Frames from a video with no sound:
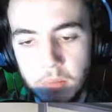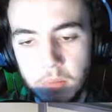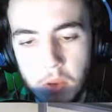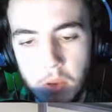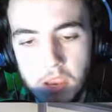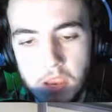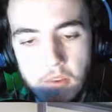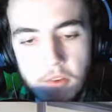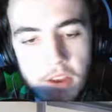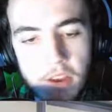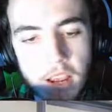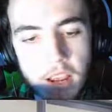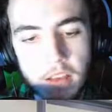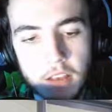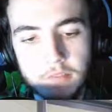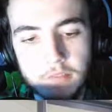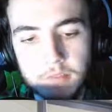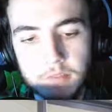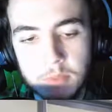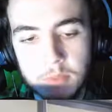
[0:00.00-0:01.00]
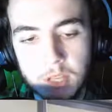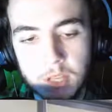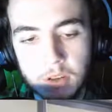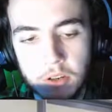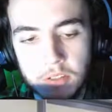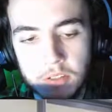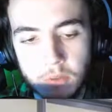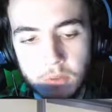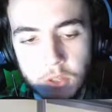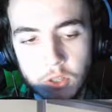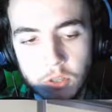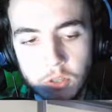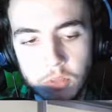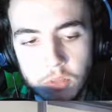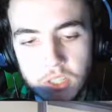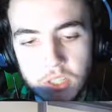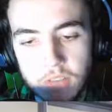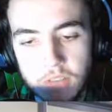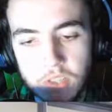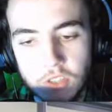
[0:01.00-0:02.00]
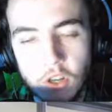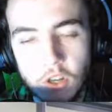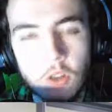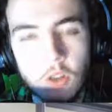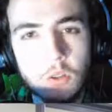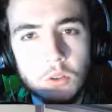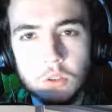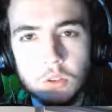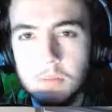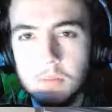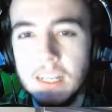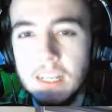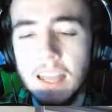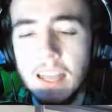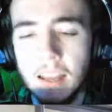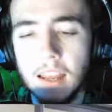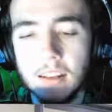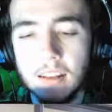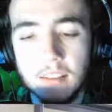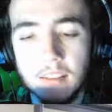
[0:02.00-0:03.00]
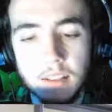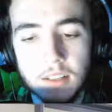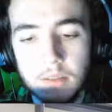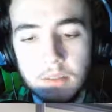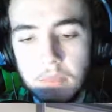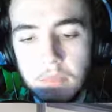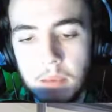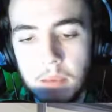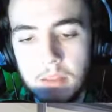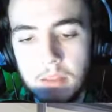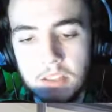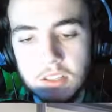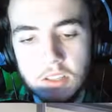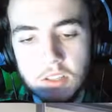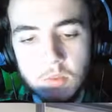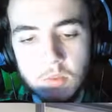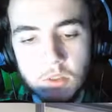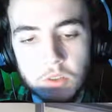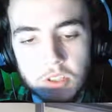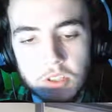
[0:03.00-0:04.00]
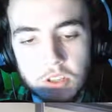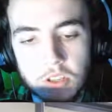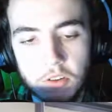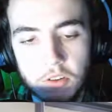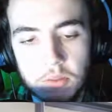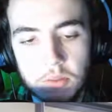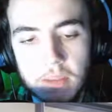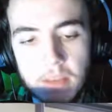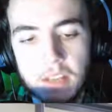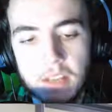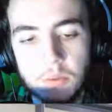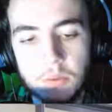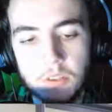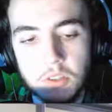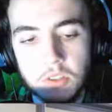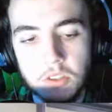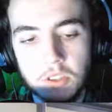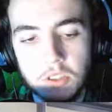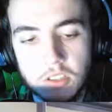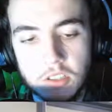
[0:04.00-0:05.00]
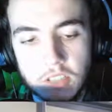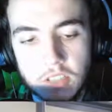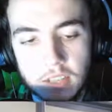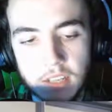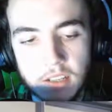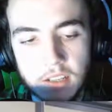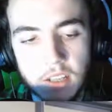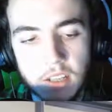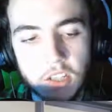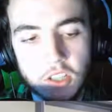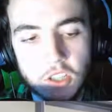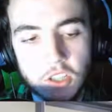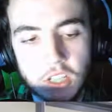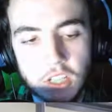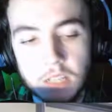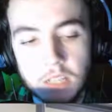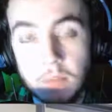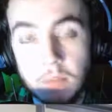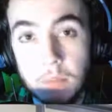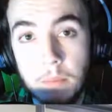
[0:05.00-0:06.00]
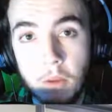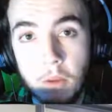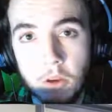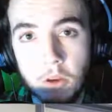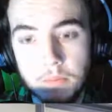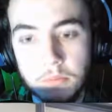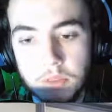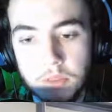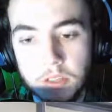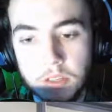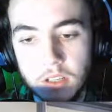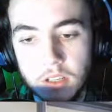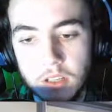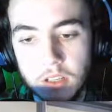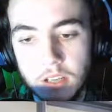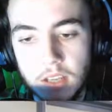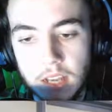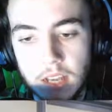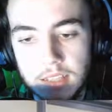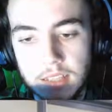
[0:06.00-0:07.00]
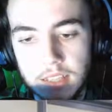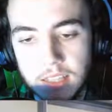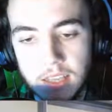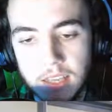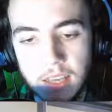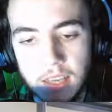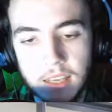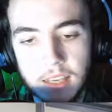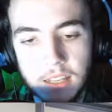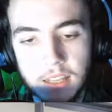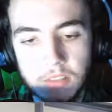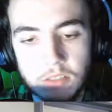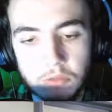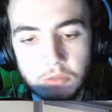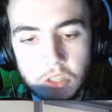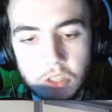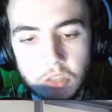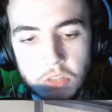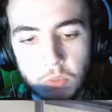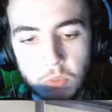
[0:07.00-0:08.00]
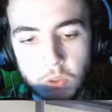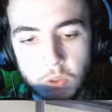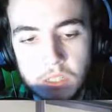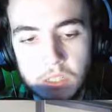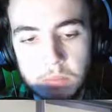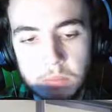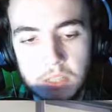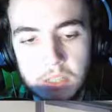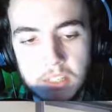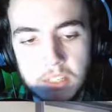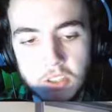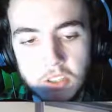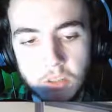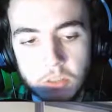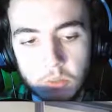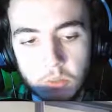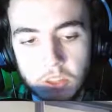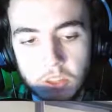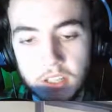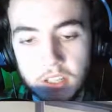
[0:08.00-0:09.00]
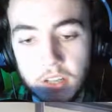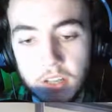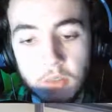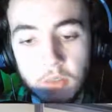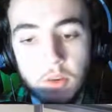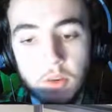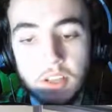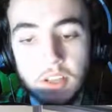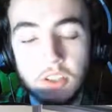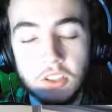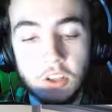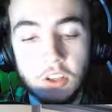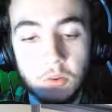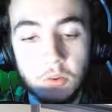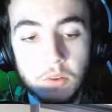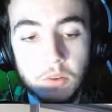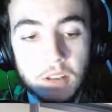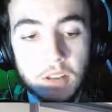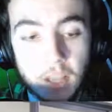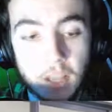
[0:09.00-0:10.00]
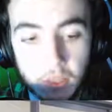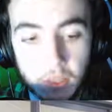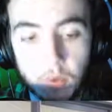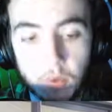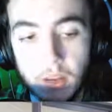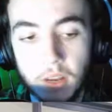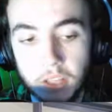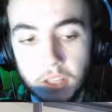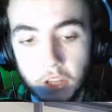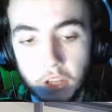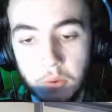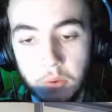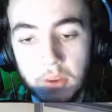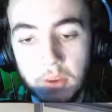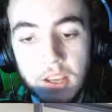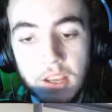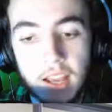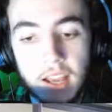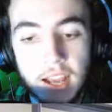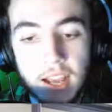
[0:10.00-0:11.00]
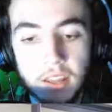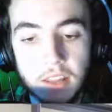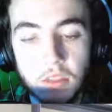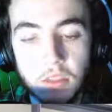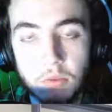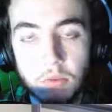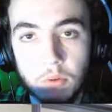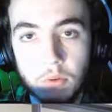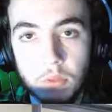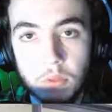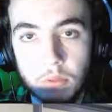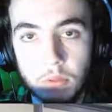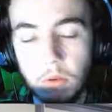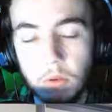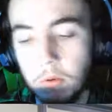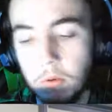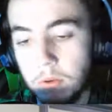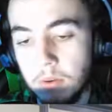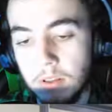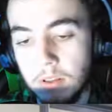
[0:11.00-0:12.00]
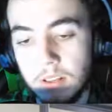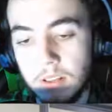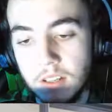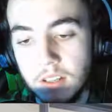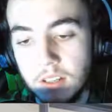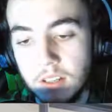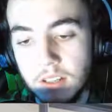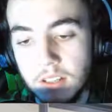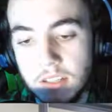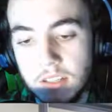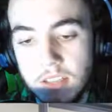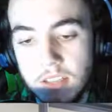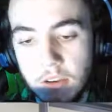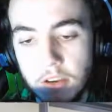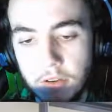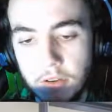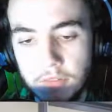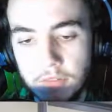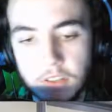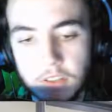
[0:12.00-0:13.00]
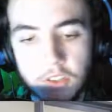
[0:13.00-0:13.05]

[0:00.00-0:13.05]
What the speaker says: But hearing it come from Sayori's voice almost gives it a whole new meaning. Maybe this is what Sayori meant when she said she likes my poems. It's like I get to reach more deeply into someone than I thought I knew, and through. Sayori